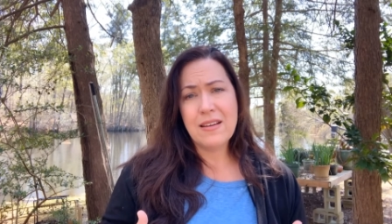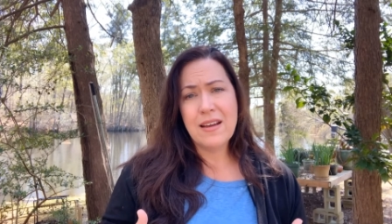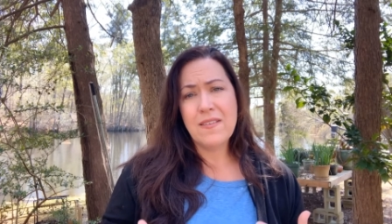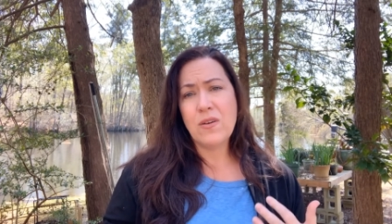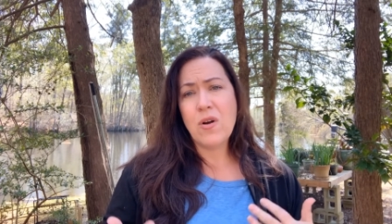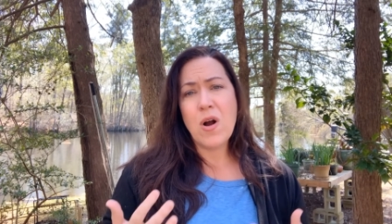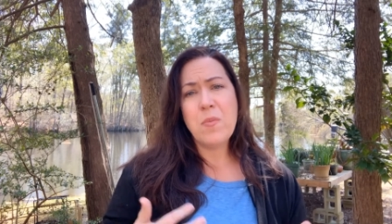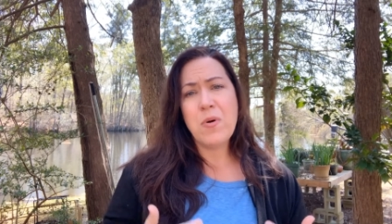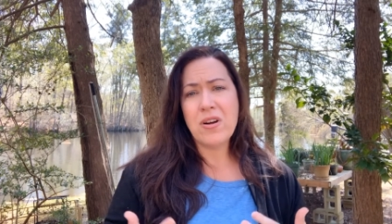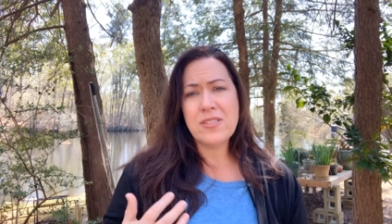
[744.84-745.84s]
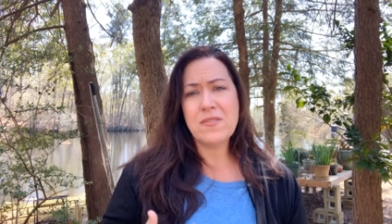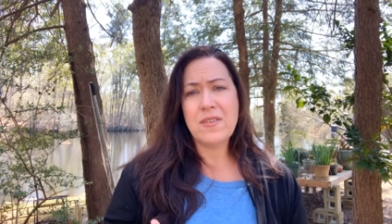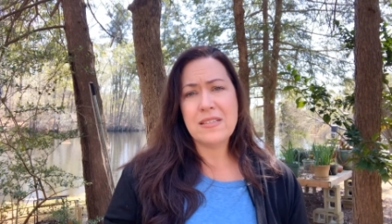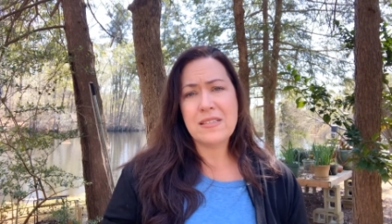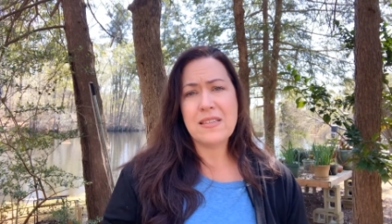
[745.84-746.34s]
and there are all parts of
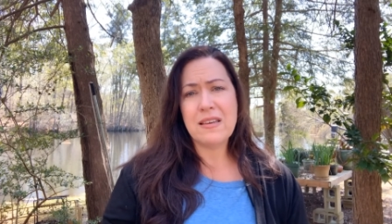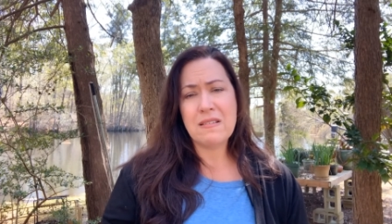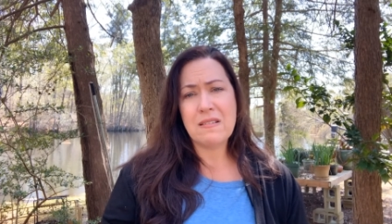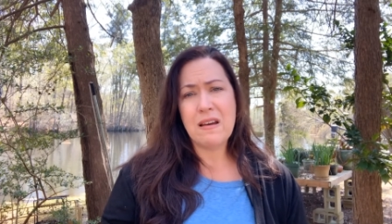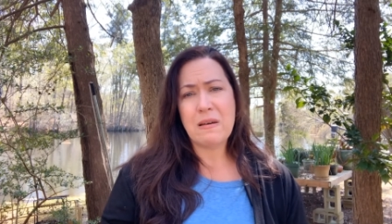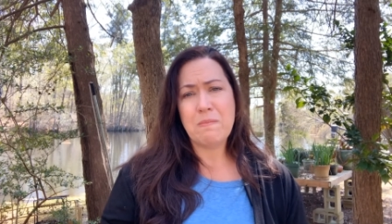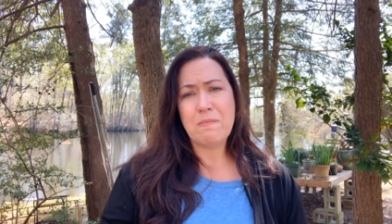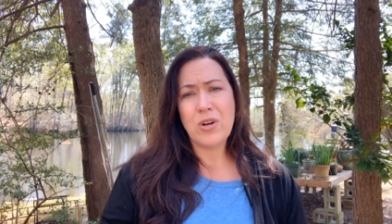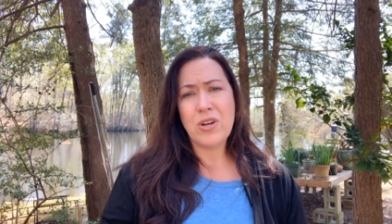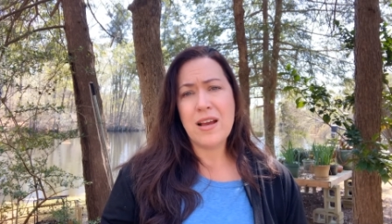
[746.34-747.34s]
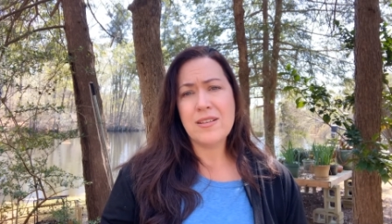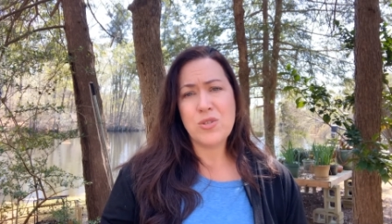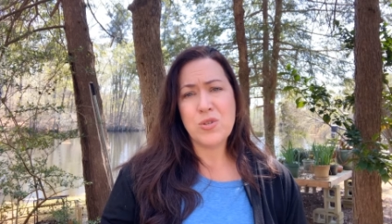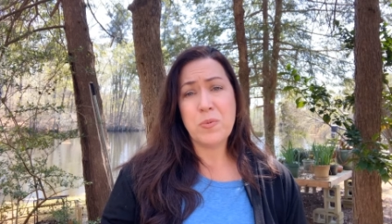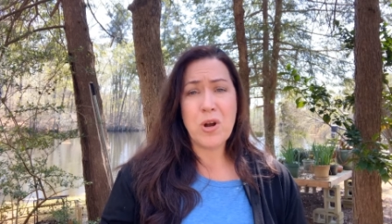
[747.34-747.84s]
us that are not
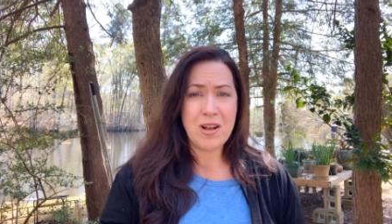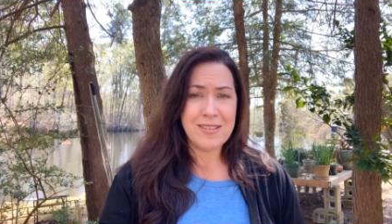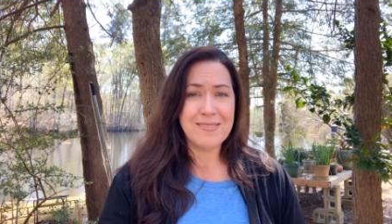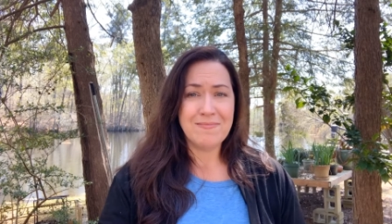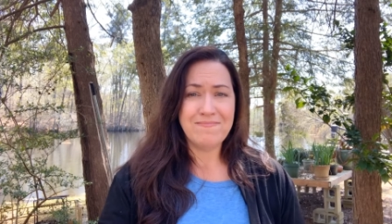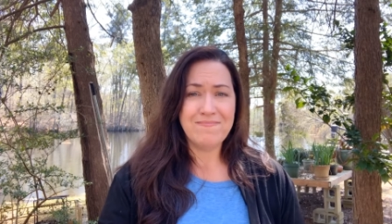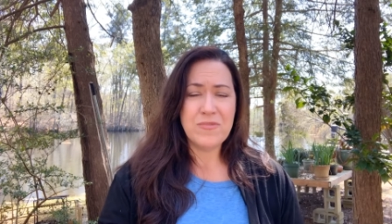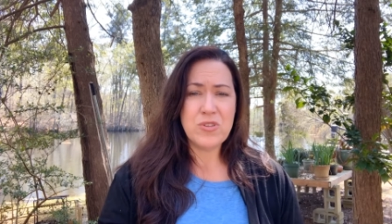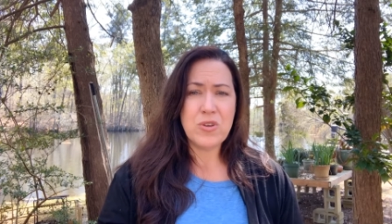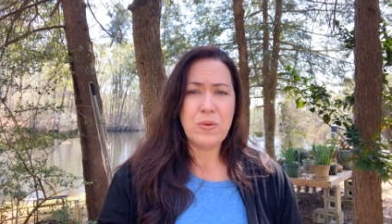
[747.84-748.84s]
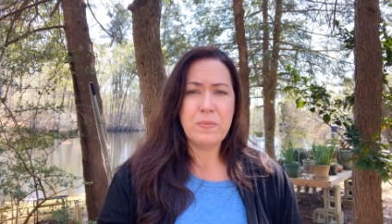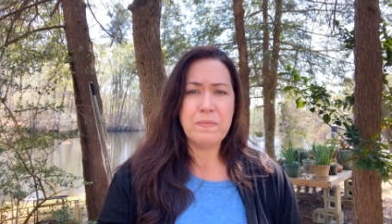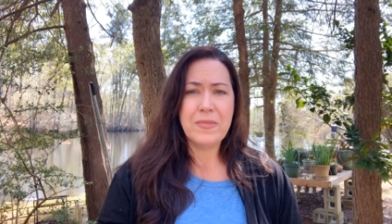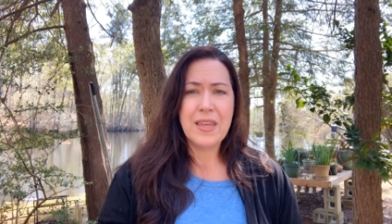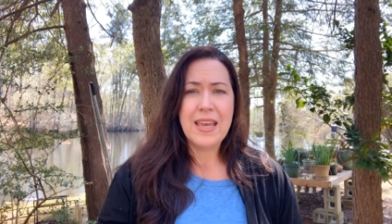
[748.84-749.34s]
super awesome. So
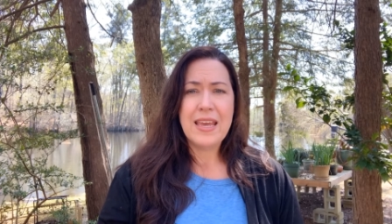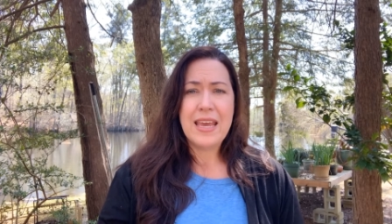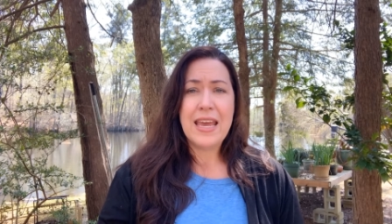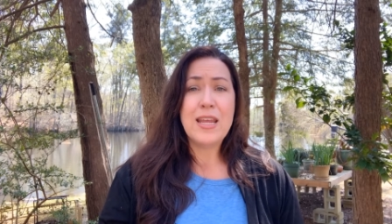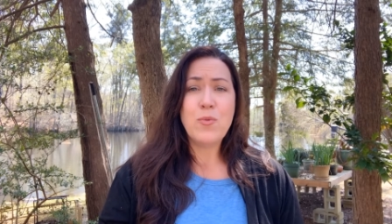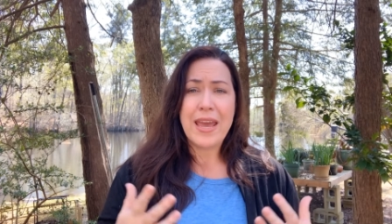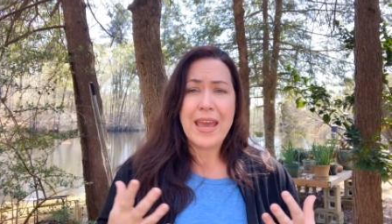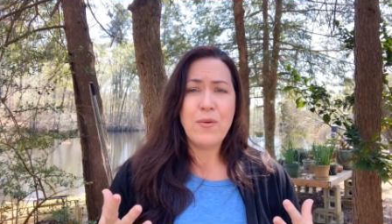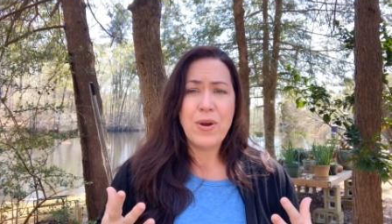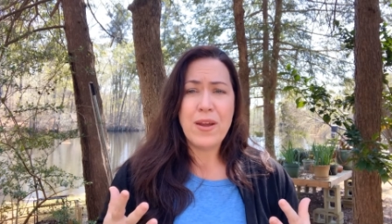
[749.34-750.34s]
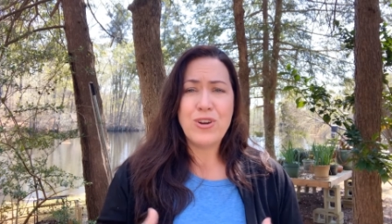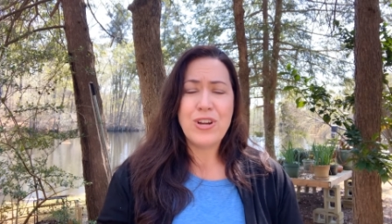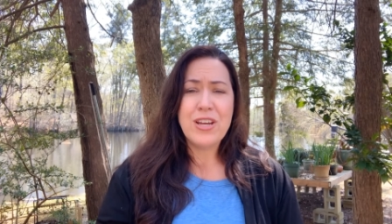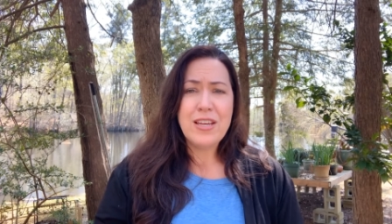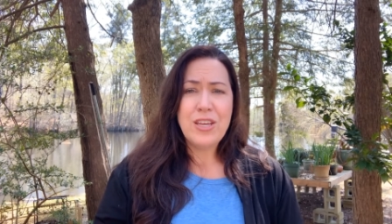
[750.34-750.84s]
anyway, however
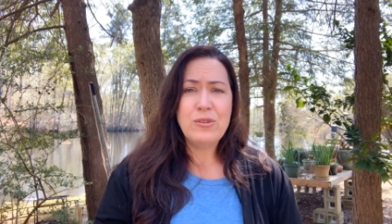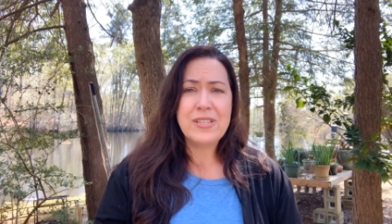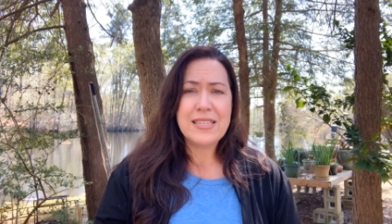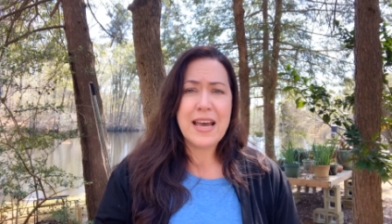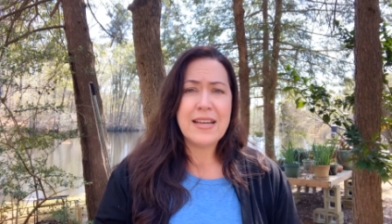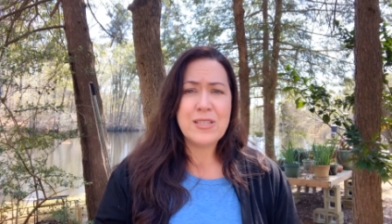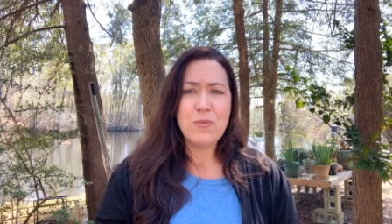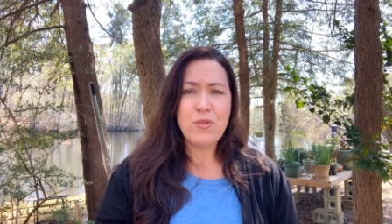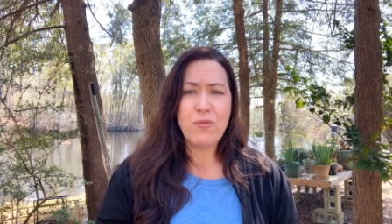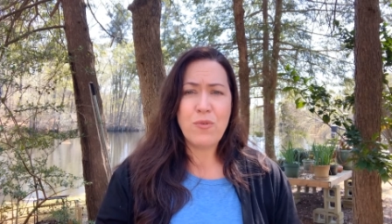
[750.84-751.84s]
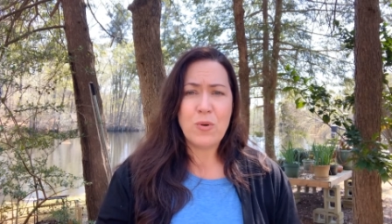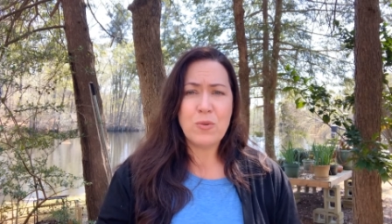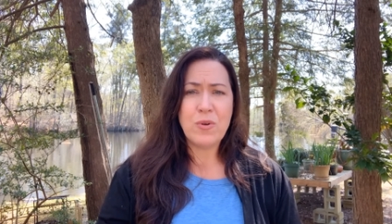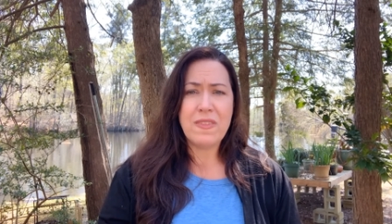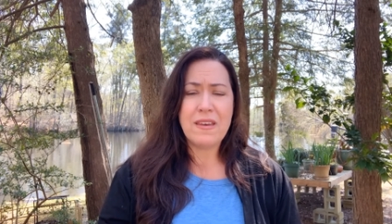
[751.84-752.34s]
you decide to move forward
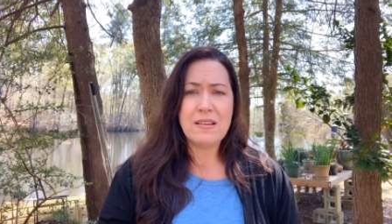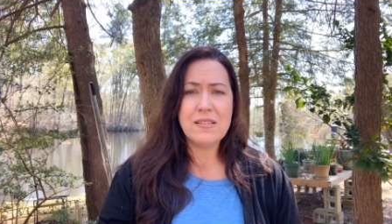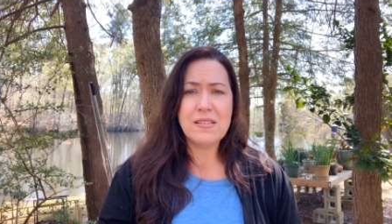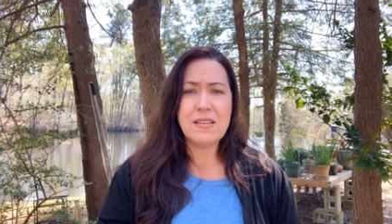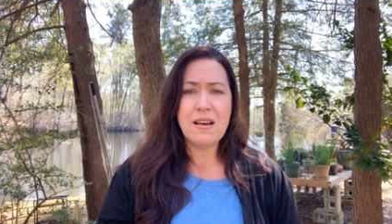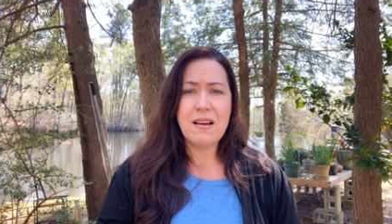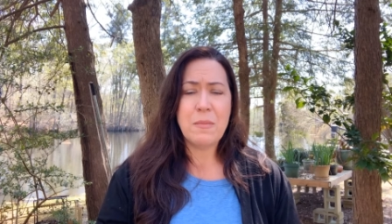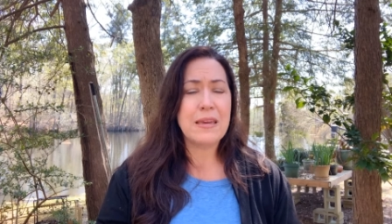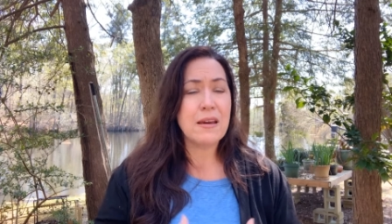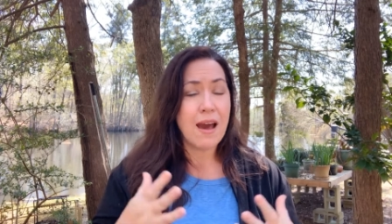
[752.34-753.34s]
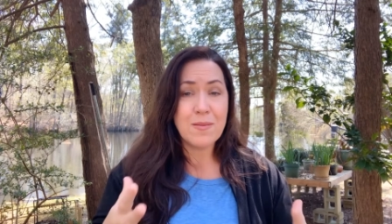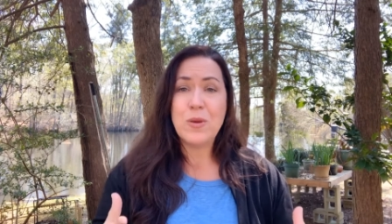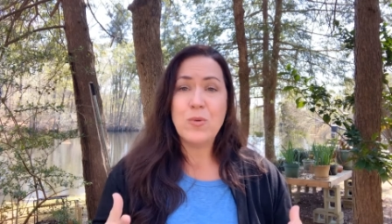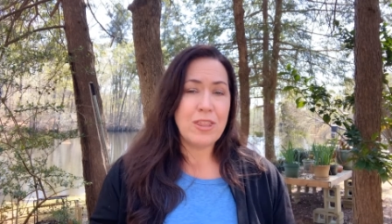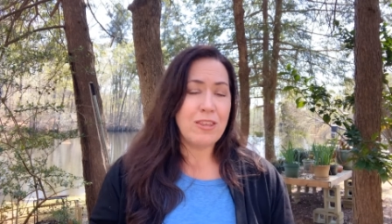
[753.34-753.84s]
with this, may God
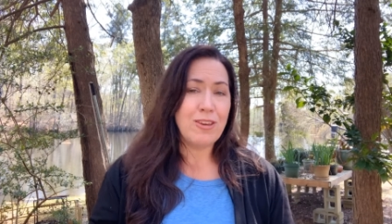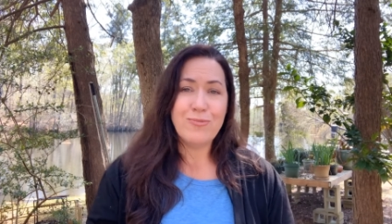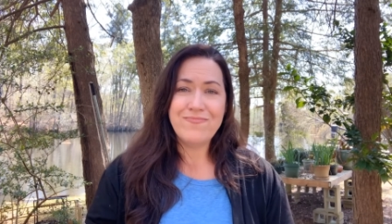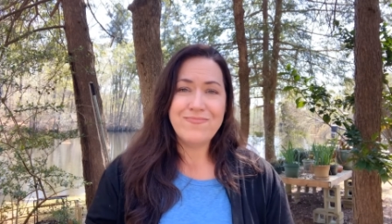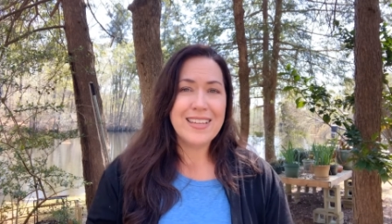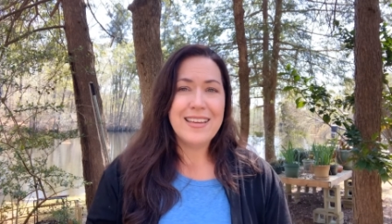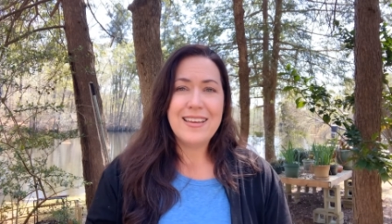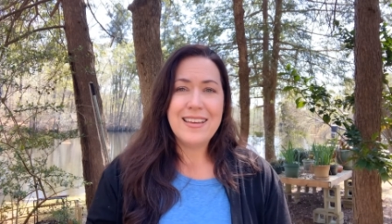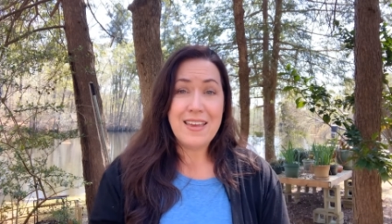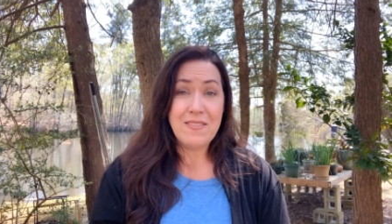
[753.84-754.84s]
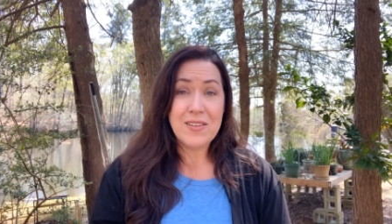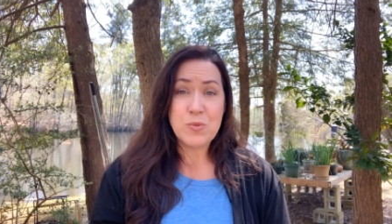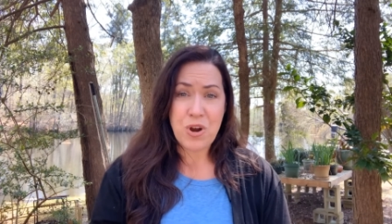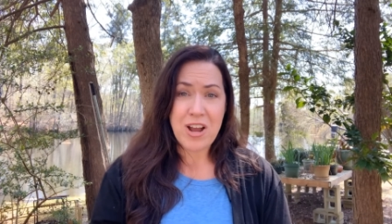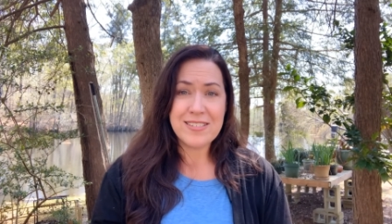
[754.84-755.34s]
be with you in this
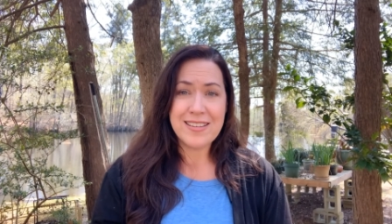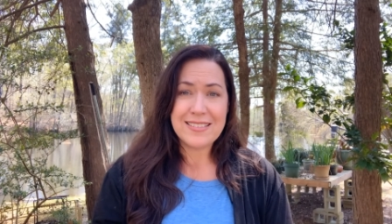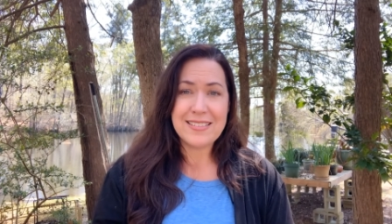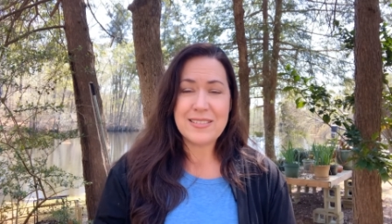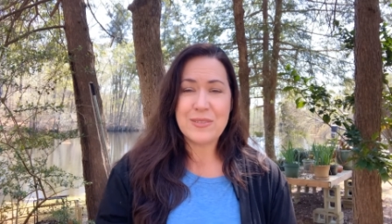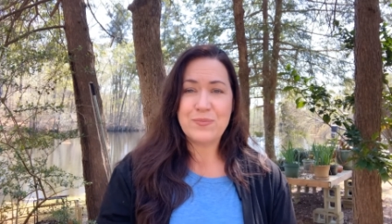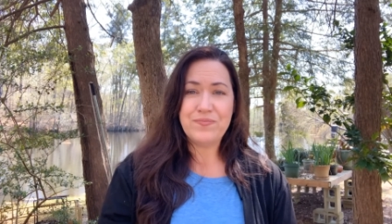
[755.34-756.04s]
process.